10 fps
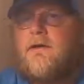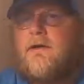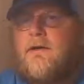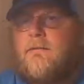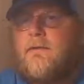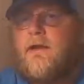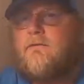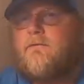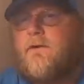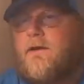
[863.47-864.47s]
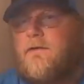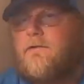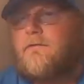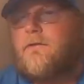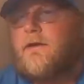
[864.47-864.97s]
Um,
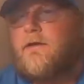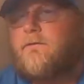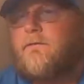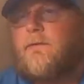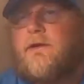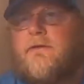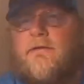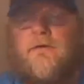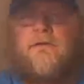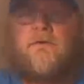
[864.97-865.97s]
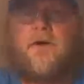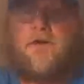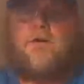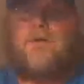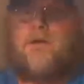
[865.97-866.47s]
Gamefowl, thank you for being a new
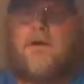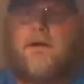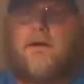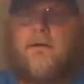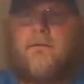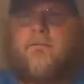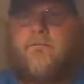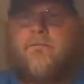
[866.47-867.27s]
follower. Uh,